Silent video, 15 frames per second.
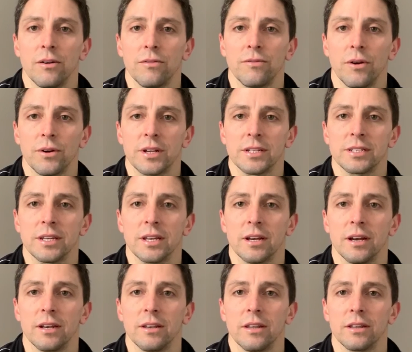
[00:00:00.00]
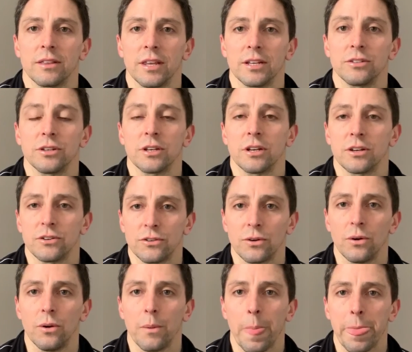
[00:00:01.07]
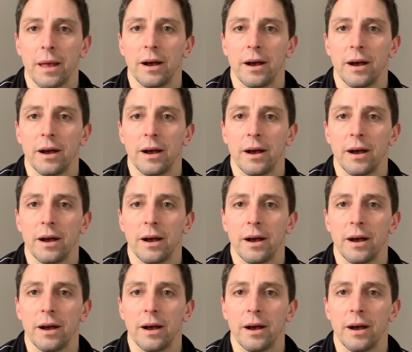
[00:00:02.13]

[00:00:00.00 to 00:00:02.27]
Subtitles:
focusing on the things you can control.